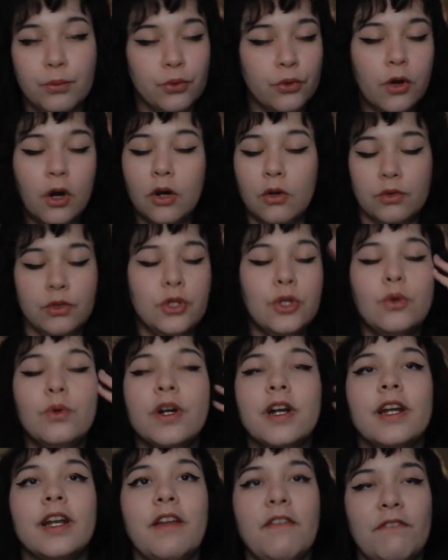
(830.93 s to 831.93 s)
bro, you
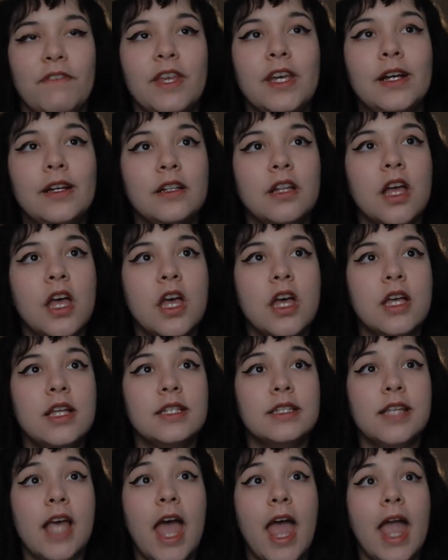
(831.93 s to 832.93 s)
are going to feel
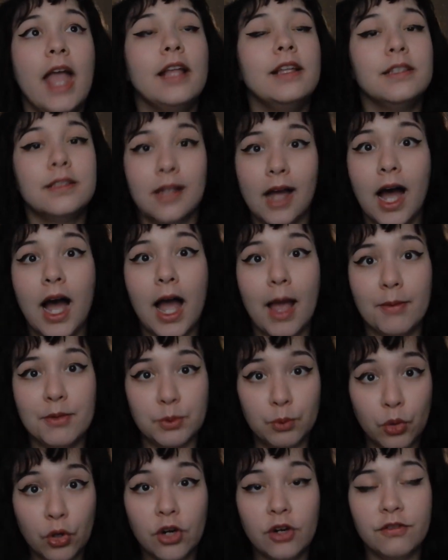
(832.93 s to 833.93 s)
10
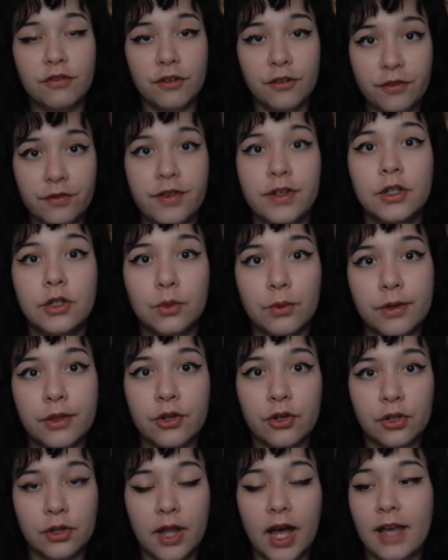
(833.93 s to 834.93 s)
times more fulfilled with
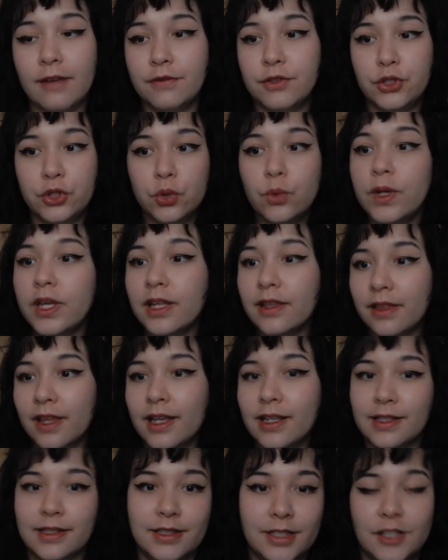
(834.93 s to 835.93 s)
your life doing
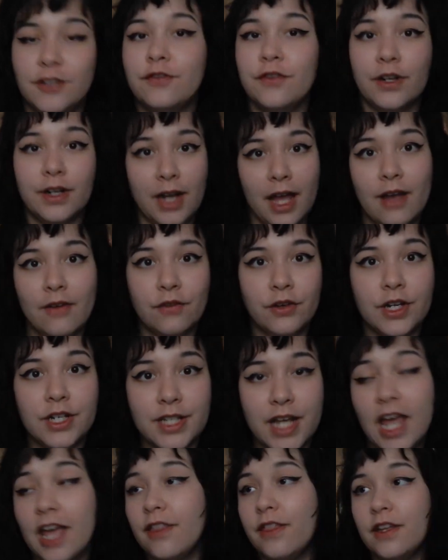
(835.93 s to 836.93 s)
things different every
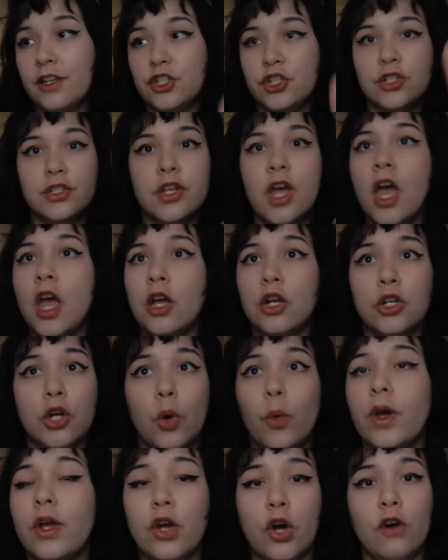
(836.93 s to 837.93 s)
day than just
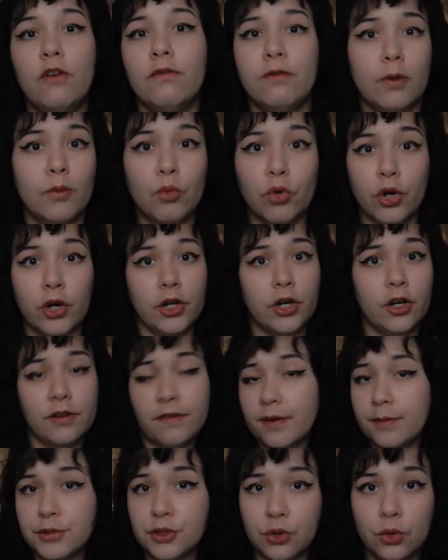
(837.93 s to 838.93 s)
going home from work or
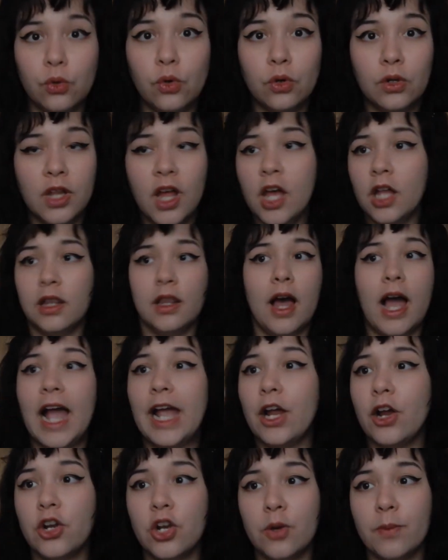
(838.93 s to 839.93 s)
from school,
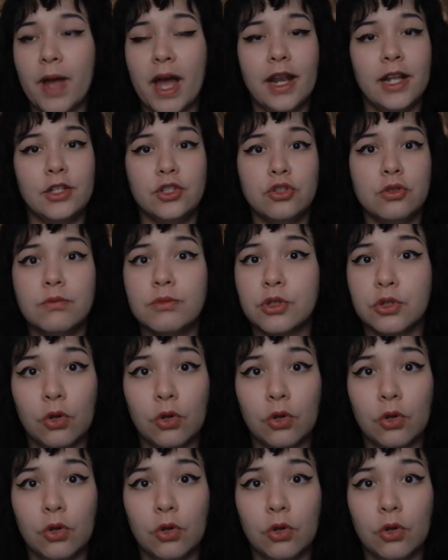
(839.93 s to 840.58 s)
lying on your bed and doom